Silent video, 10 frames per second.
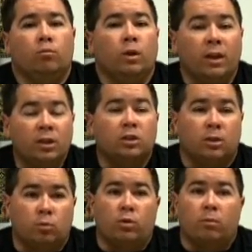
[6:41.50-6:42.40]

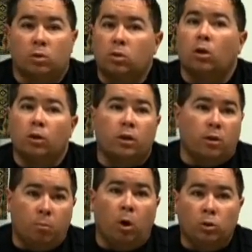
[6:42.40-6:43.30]
relationships with them to start looking
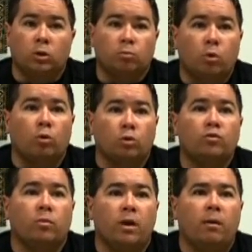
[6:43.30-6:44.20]
to purchase produce
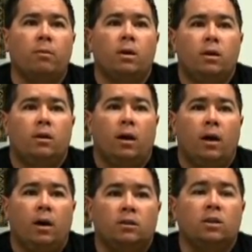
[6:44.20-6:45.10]
from them
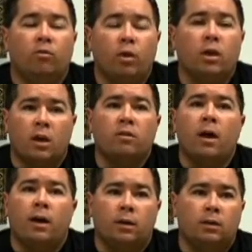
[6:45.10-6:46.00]
and see if we can get
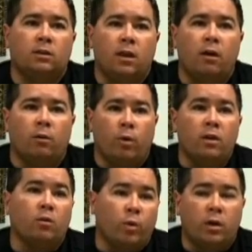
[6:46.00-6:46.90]
that at a discounted
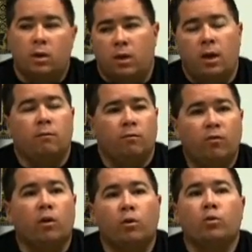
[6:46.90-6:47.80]
rate that we can again
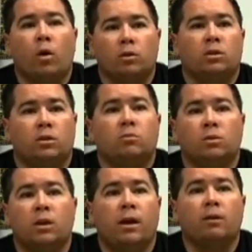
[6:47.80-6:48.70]
funnel through our system
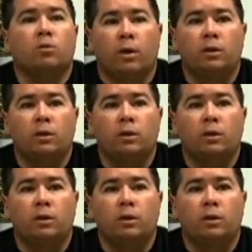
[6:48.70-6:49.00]
and get out to our